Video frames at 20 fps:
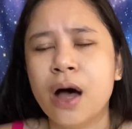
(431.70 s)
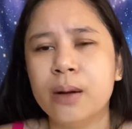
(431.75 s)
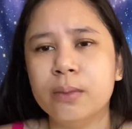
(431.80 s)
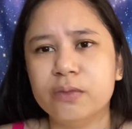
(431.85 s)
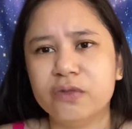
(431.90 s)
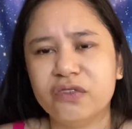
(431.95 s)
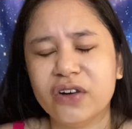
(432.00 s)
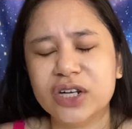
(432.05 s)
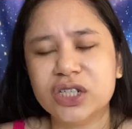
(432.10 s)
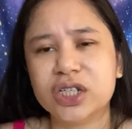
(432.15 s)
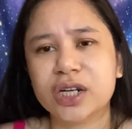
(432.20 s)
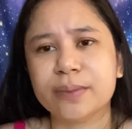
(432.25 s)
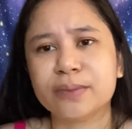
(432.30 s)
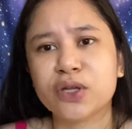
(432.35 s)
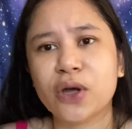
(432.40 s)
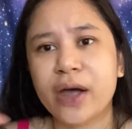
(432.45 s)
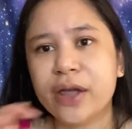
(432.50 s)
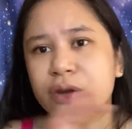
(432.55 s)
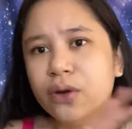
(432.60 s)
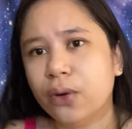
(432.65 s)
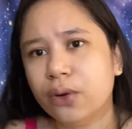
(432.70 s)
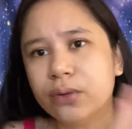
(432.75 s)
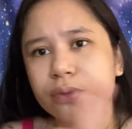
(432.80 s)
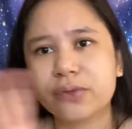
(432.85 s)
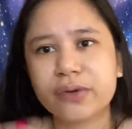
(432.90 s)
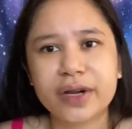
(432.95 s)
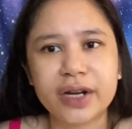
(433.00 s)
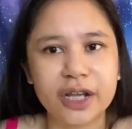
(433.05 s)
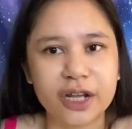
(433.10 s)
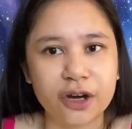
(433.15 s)
friendship. So I don't
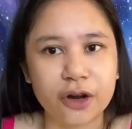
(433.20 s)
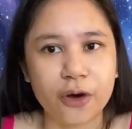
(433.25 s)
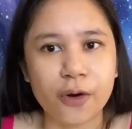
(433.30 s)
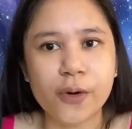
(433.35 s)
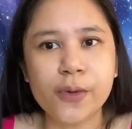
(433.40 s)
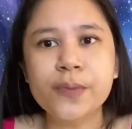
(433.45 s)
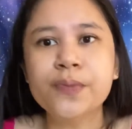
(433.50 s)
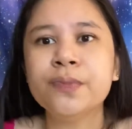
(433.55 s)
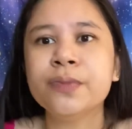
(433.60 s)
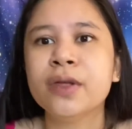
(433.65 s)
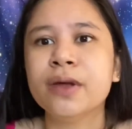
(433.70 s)
really know,